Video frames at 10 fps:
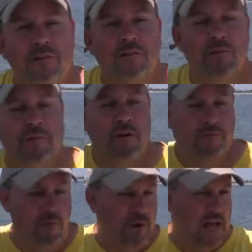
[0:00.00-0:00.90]
So I've
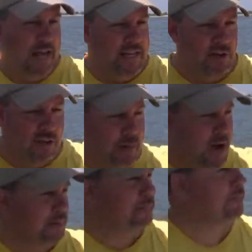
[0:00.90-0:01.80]
got 4 lines on the
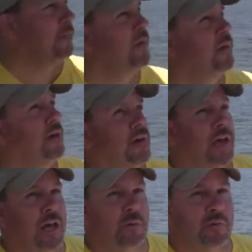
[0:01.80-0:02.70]
bottom.
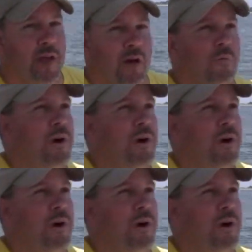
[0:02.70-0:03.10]
And we've got